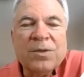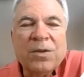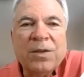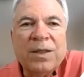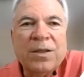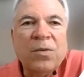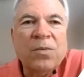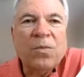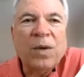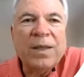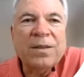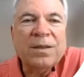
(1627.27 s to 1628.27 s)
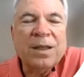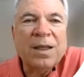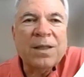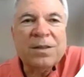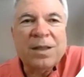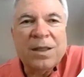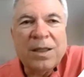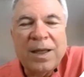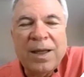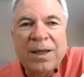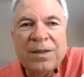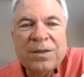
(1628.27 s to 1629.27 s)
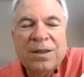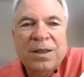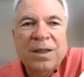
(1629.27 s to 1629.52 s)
so they don't waste the anesthetic gas